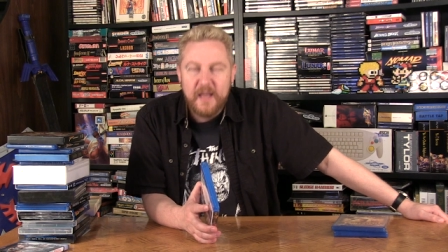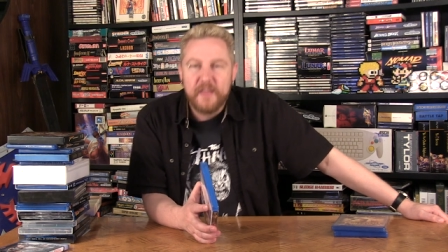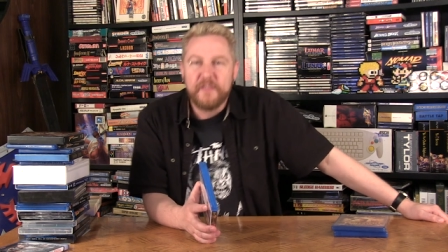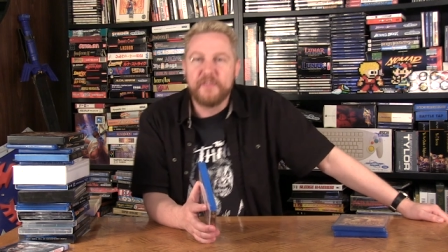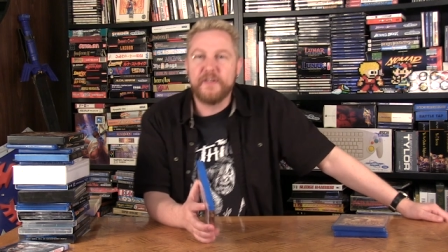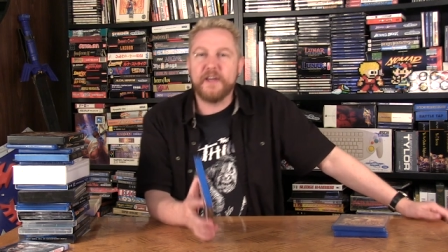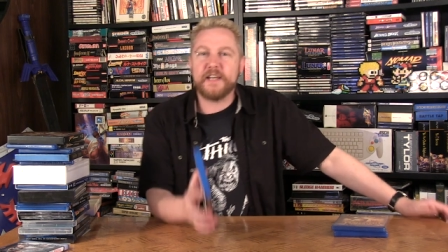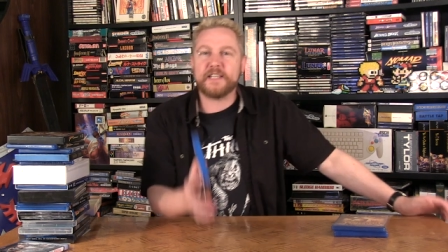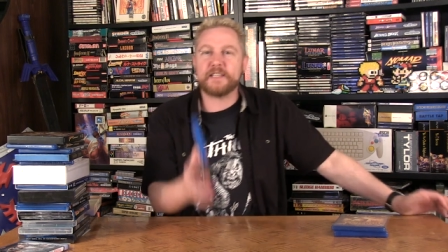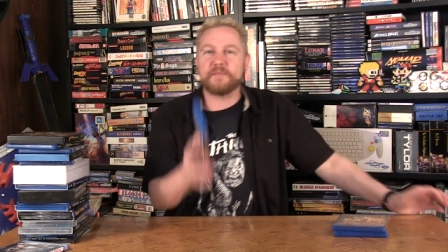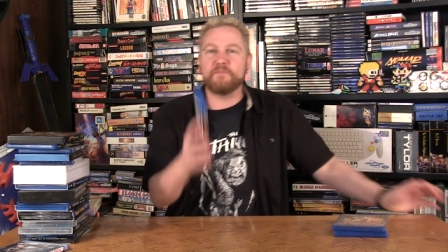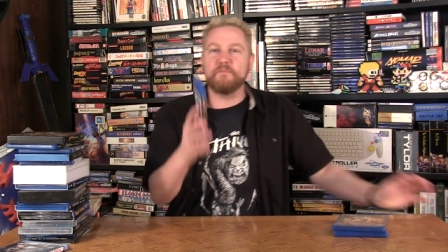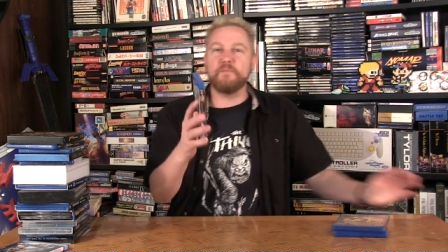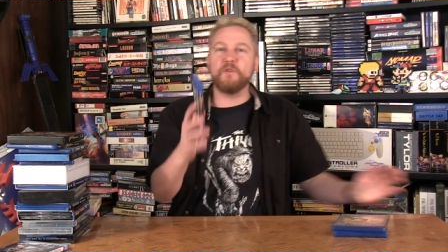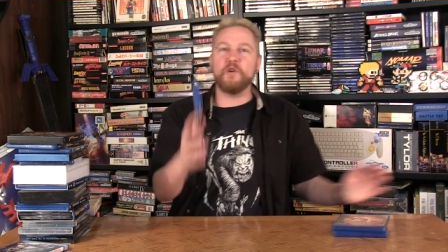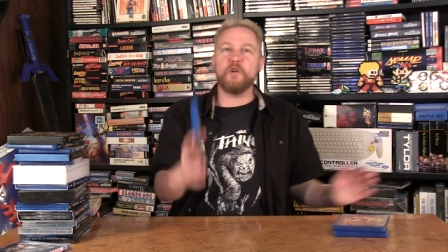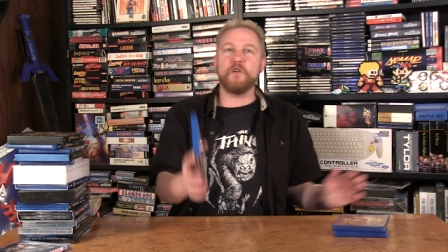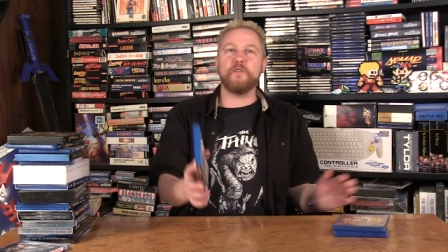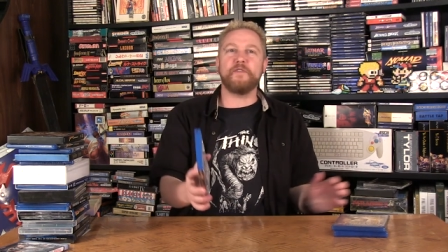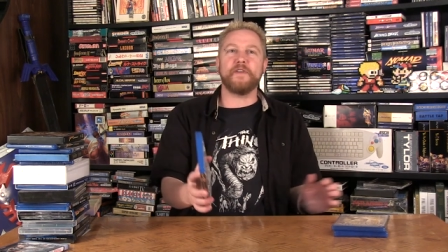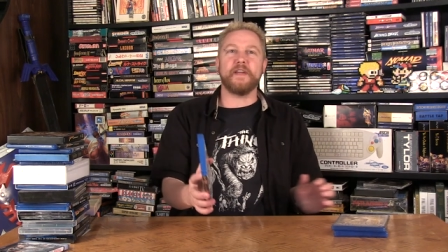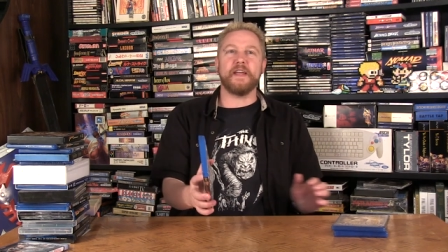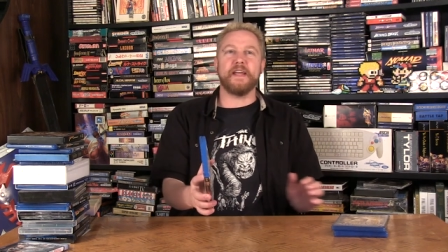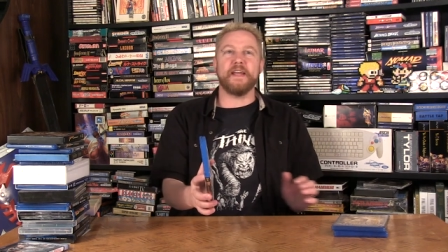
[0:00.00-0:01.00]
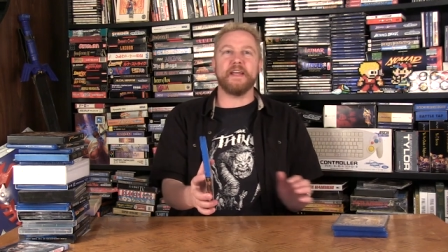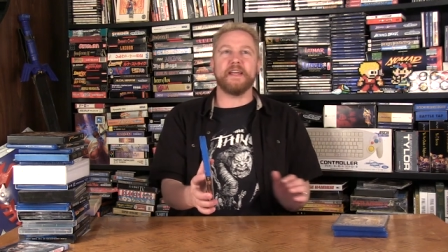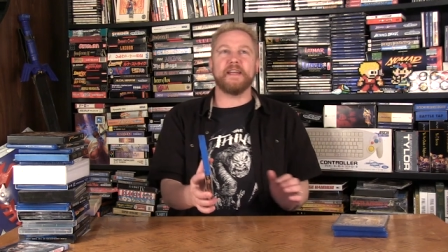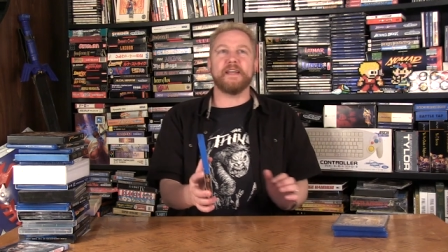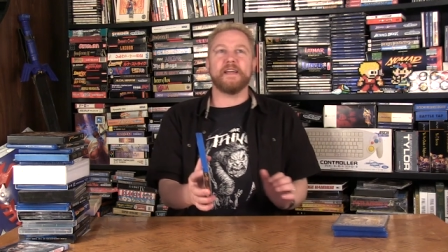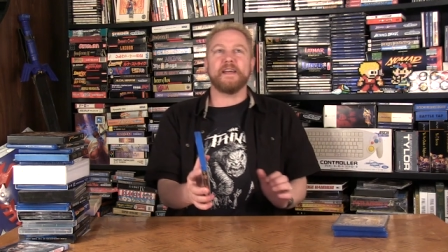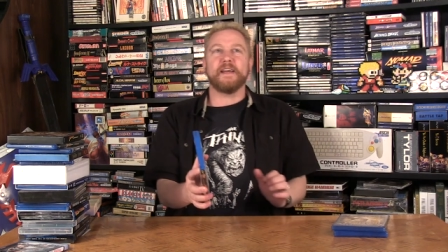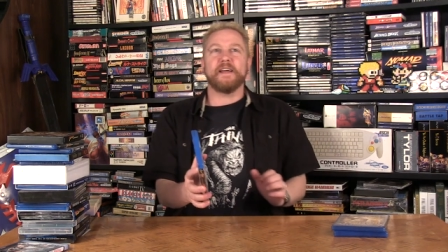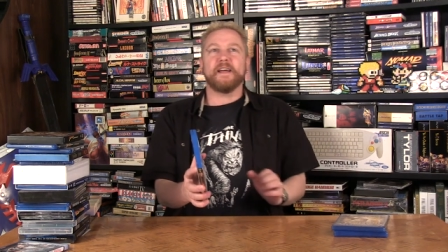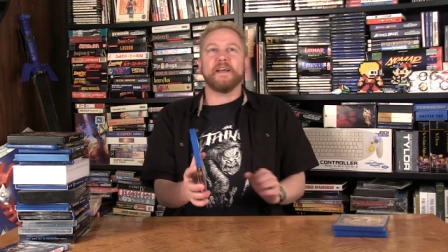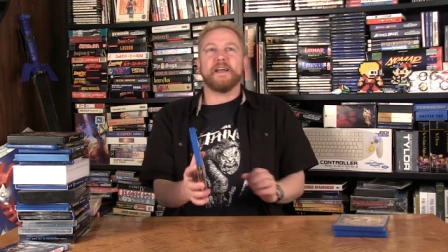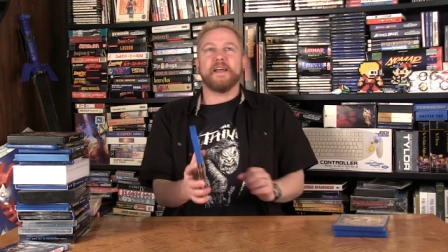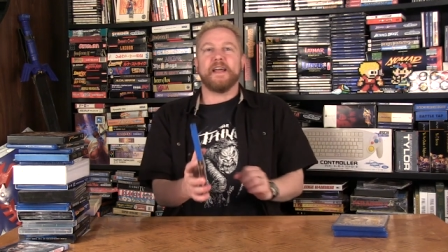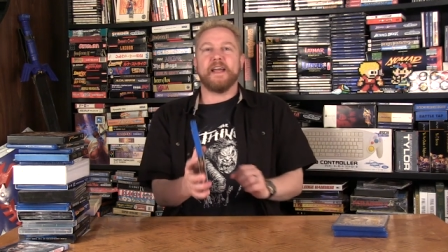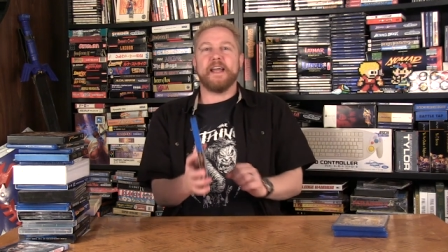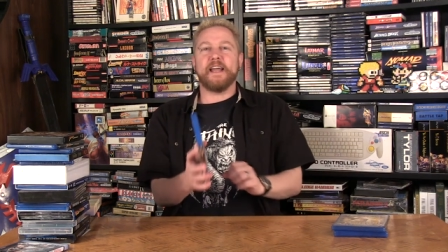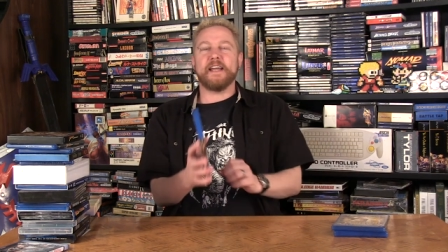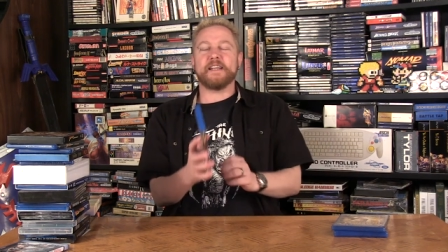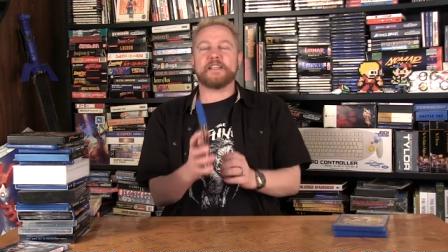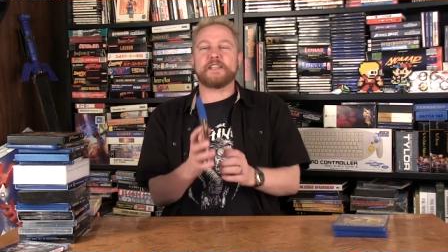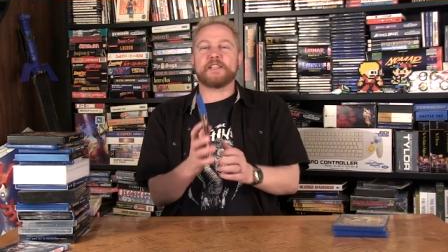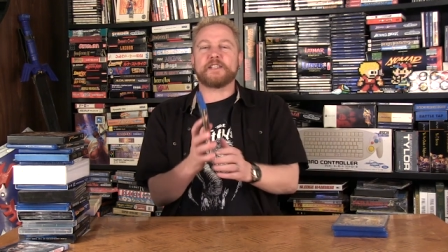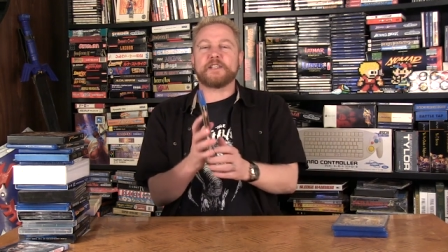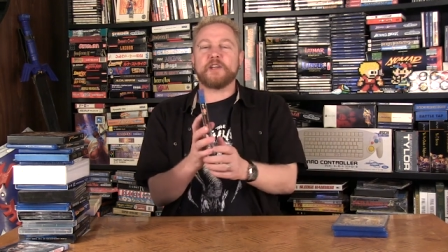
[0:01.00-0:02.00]
This movie
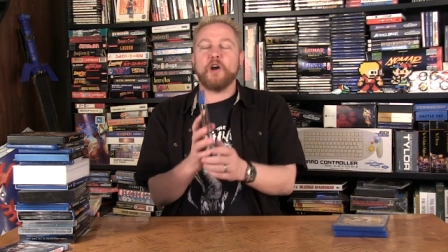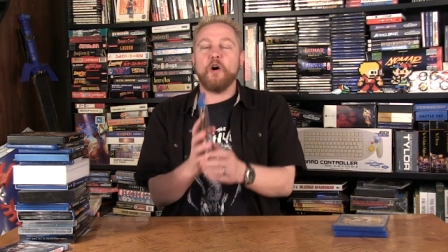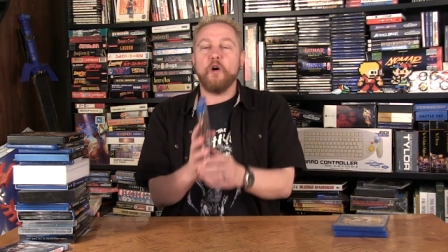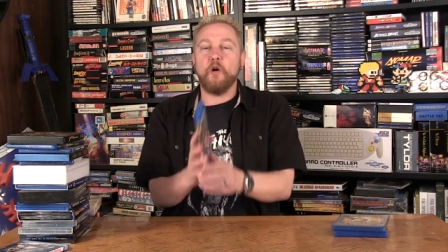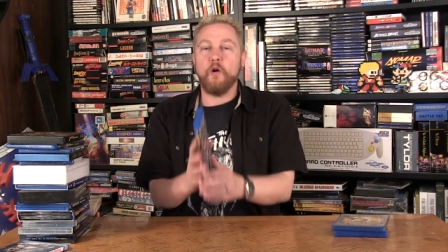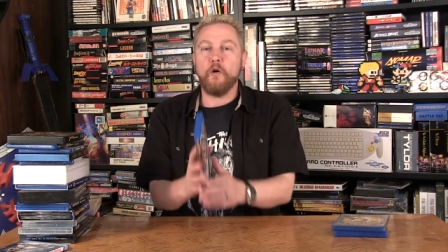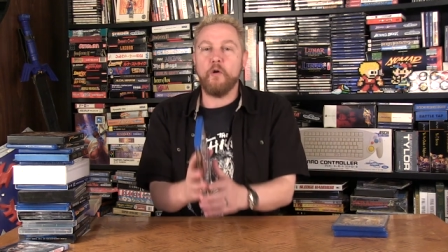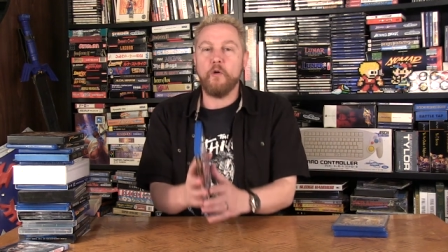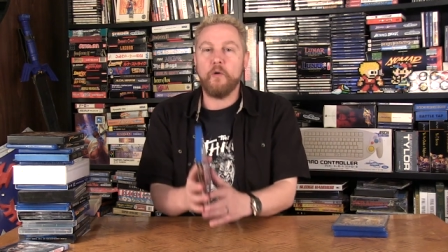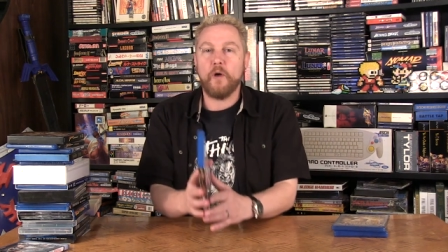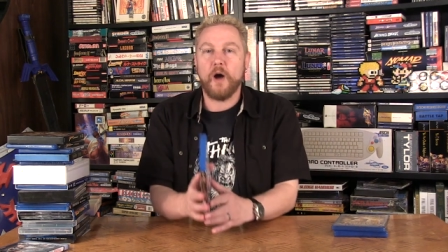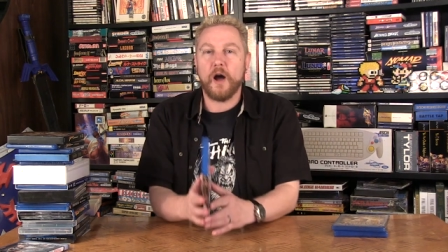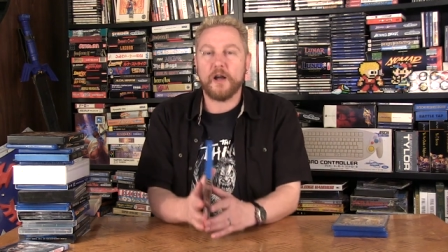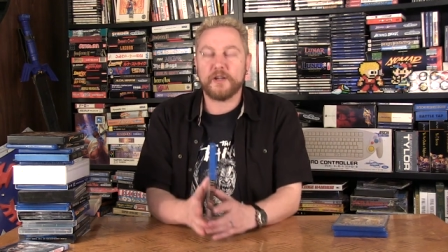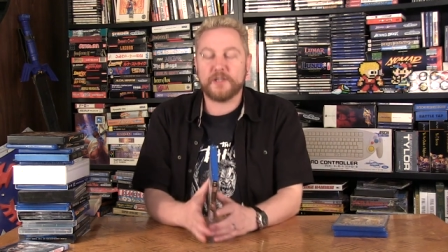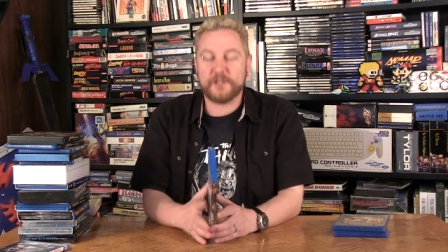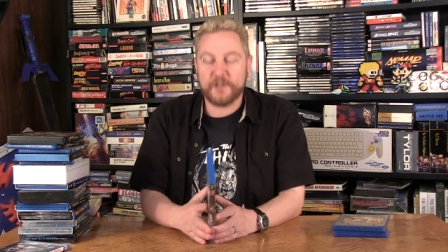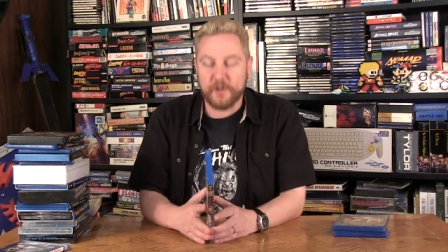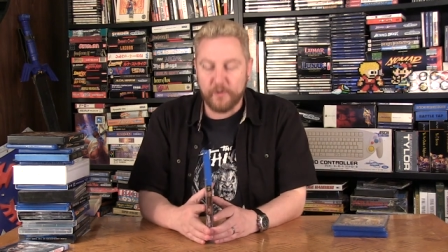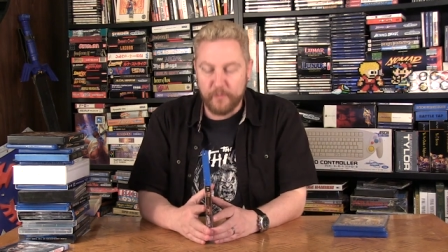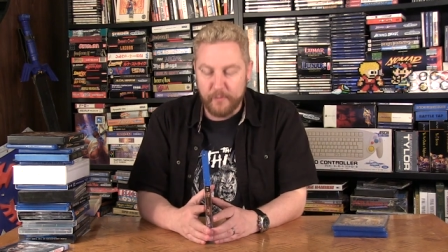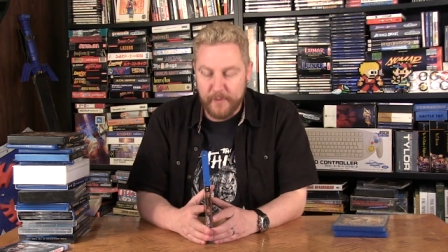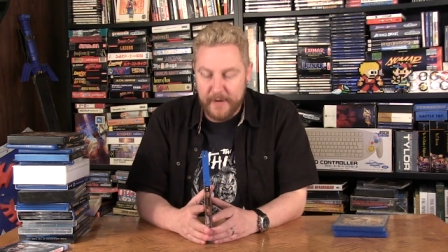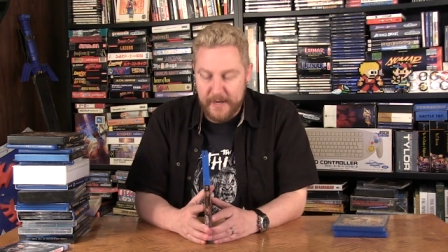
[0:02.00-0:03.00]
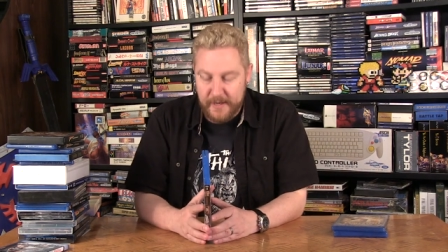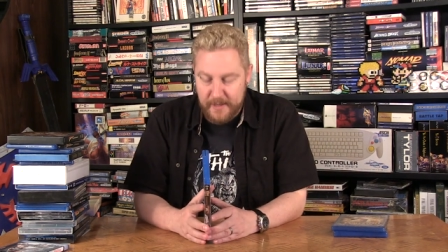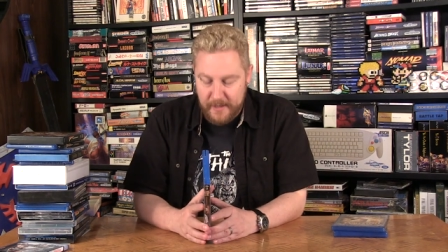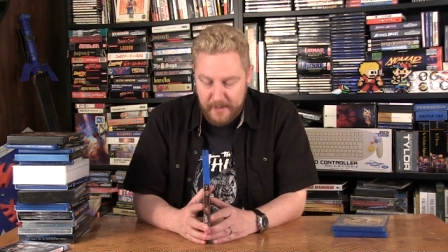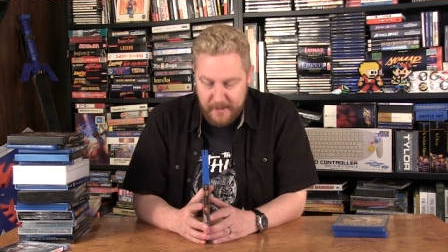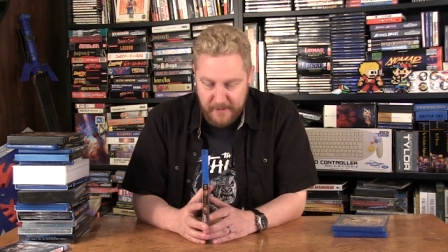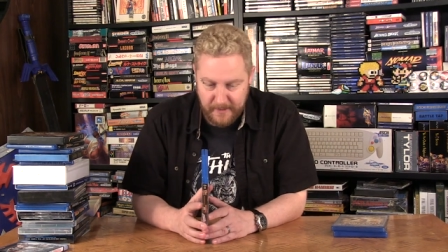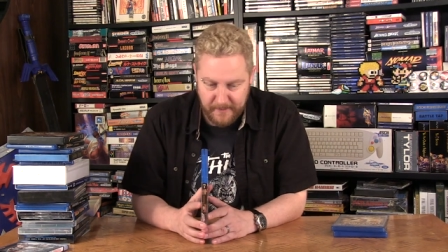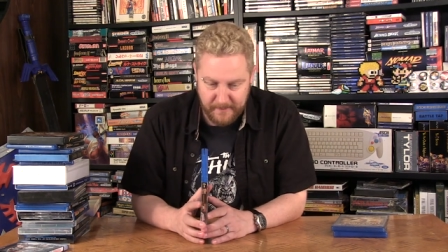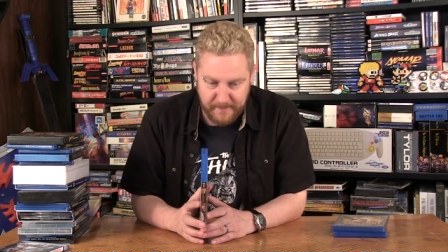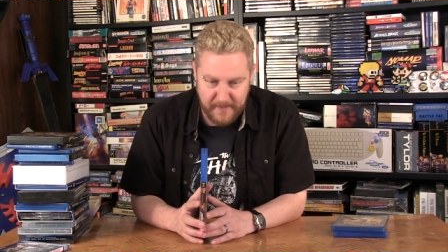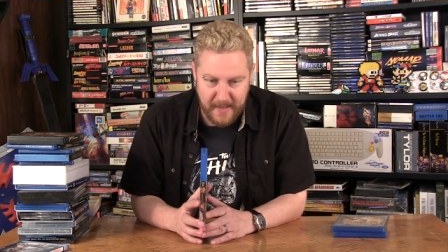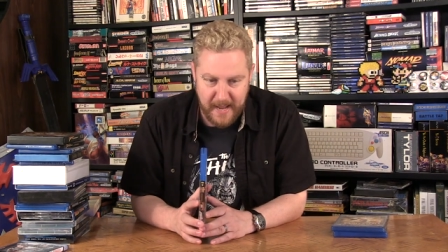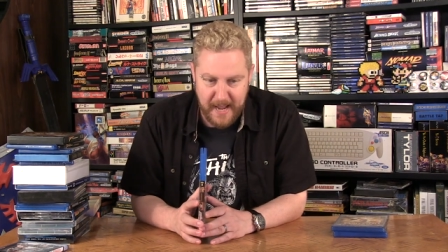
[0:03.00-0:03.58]
is so surreal,